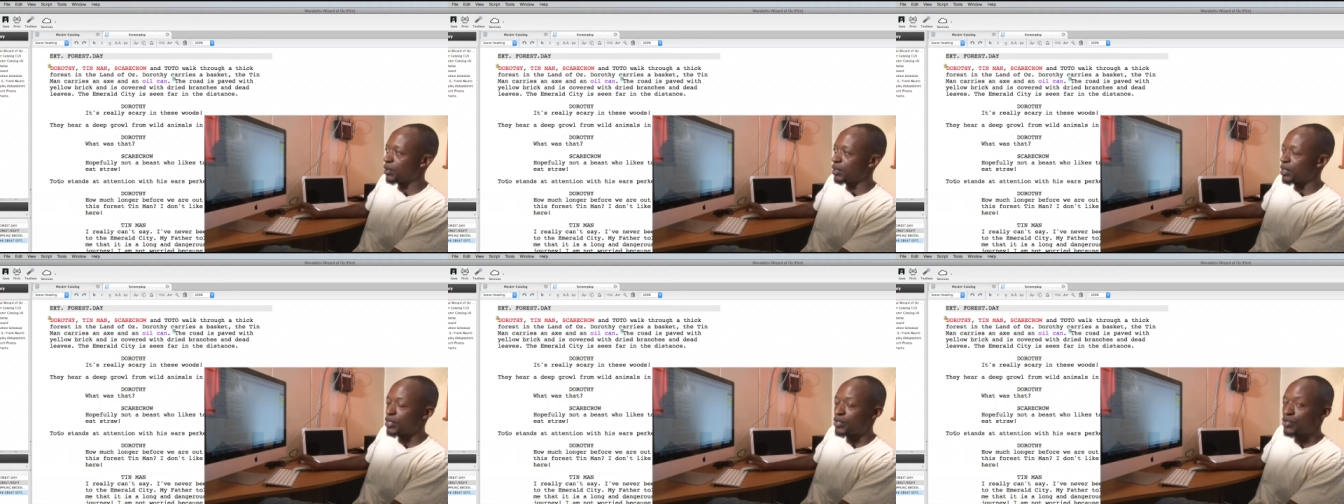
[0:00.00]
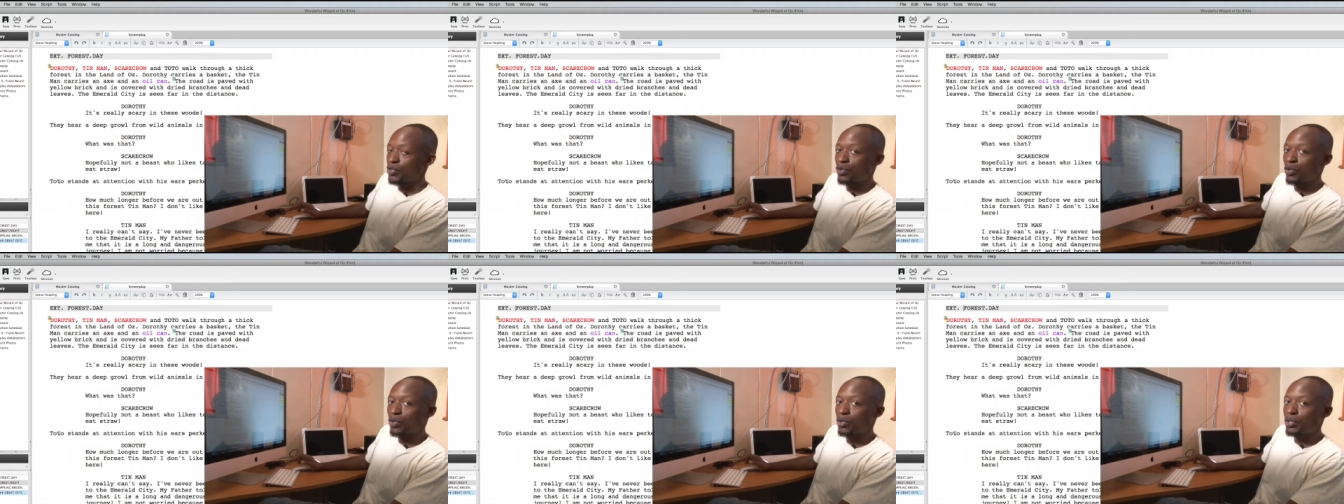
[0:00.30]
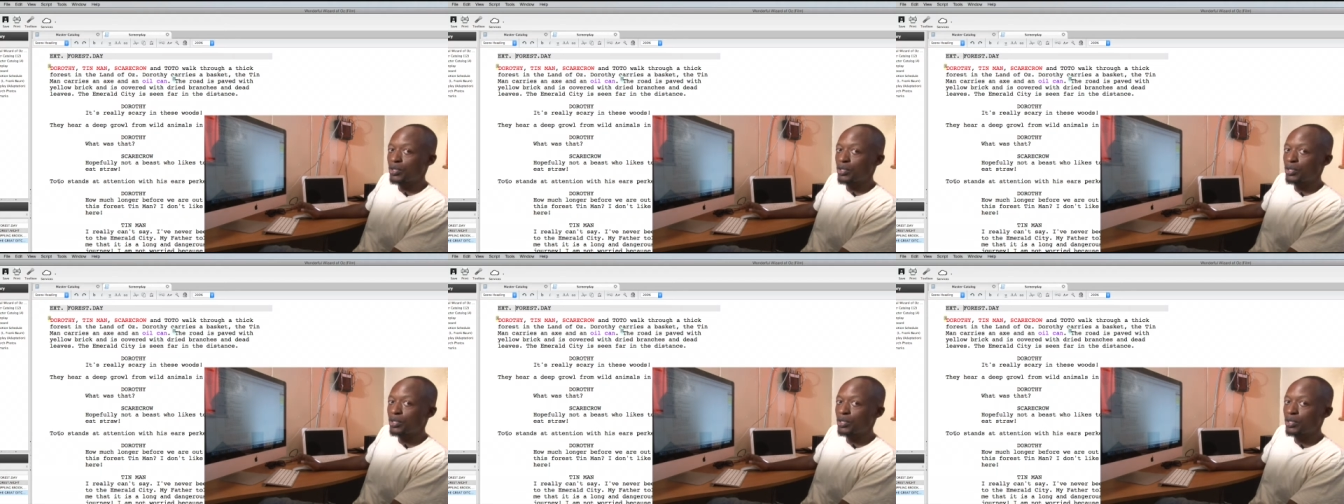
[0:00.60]
is
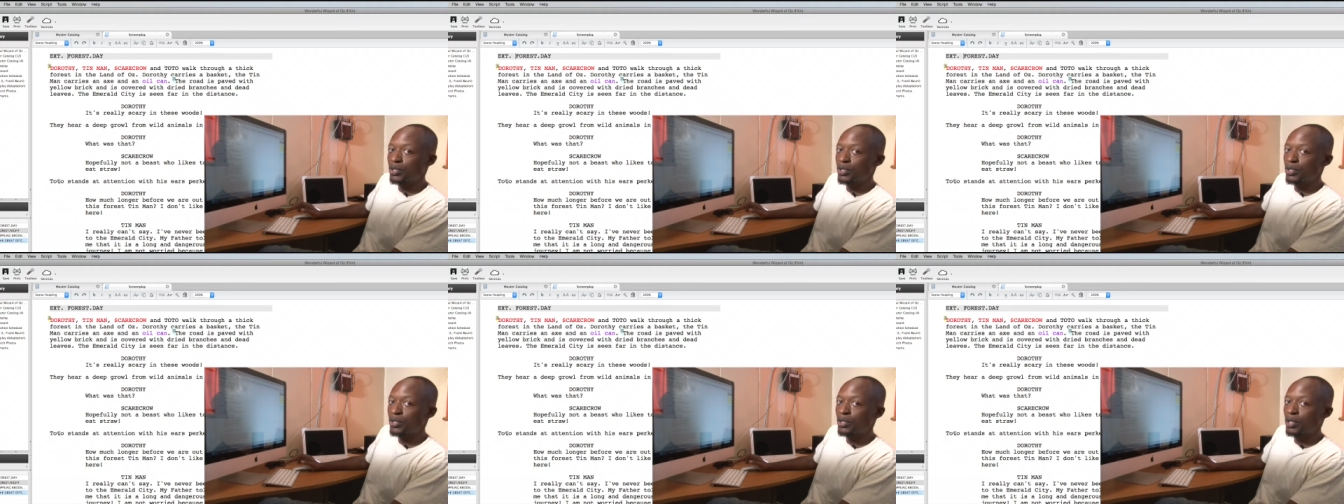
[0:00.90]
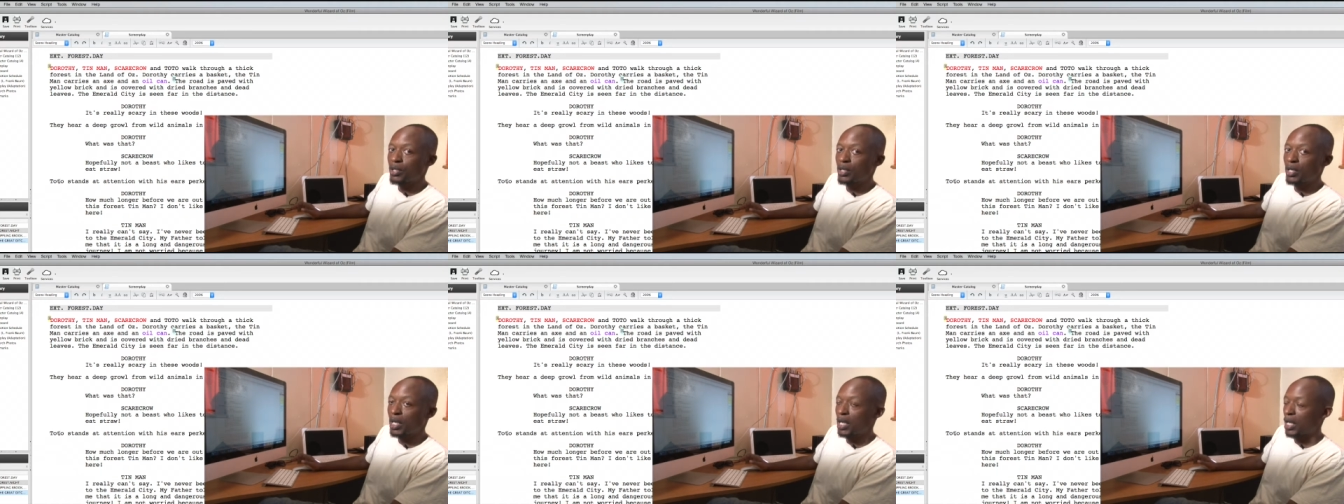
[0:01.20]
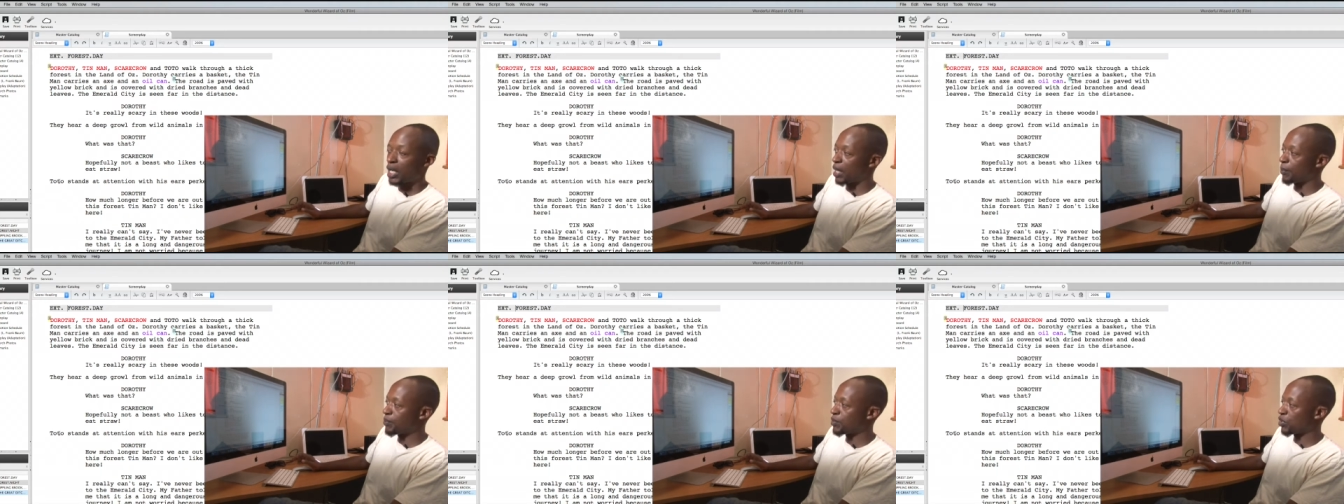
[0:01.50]
not
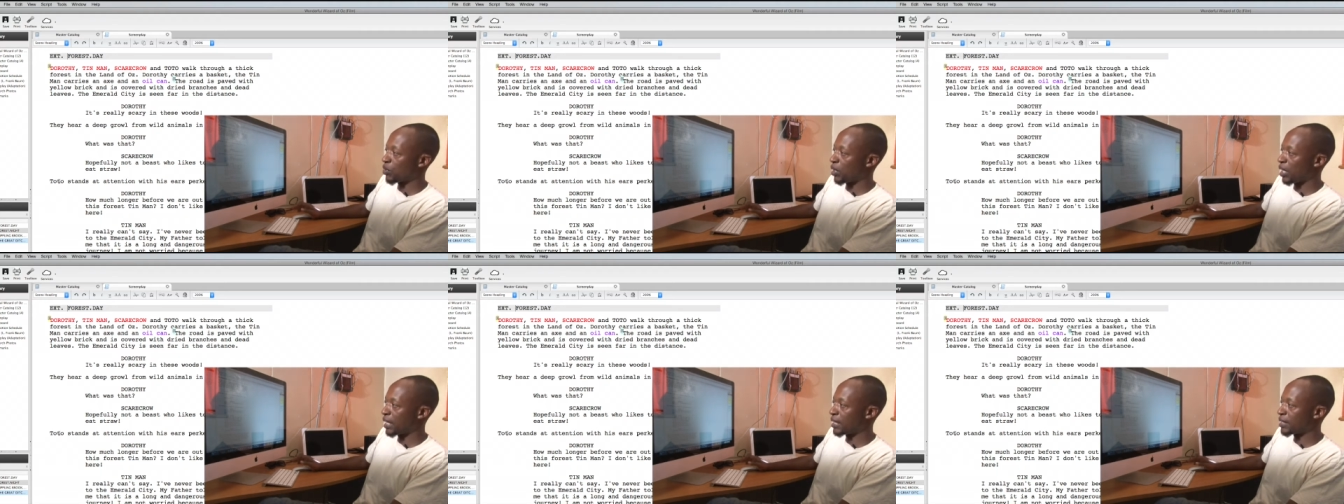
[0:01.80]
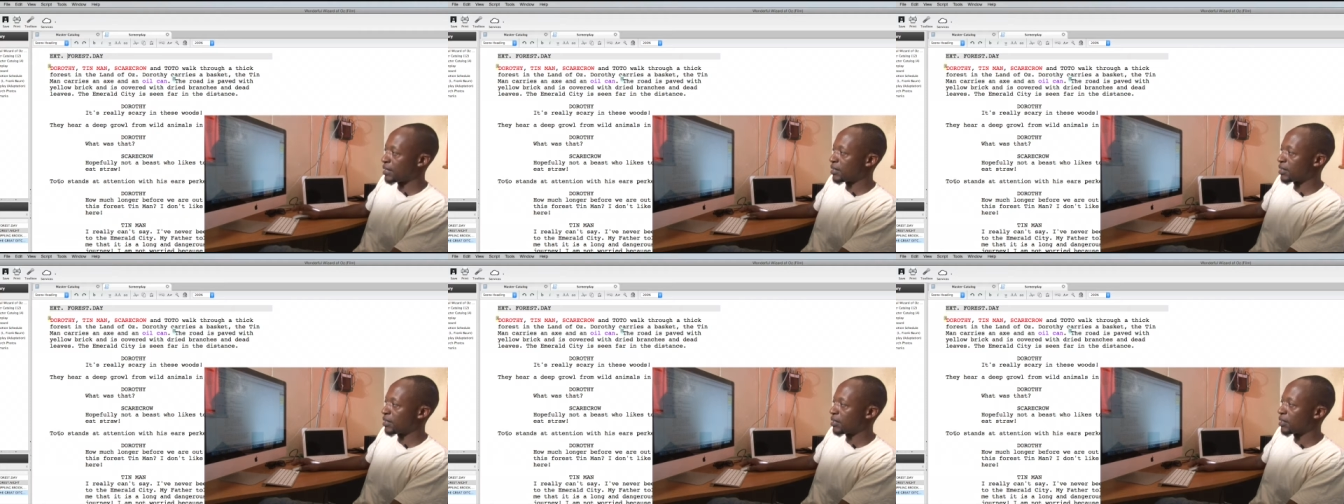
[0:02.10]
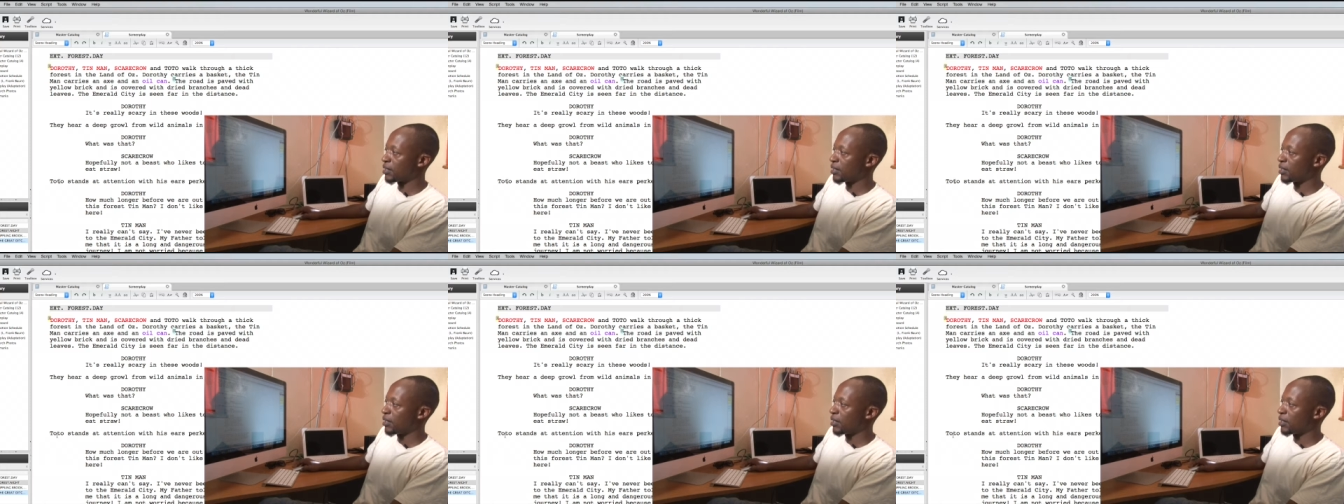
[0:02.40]
capitalized.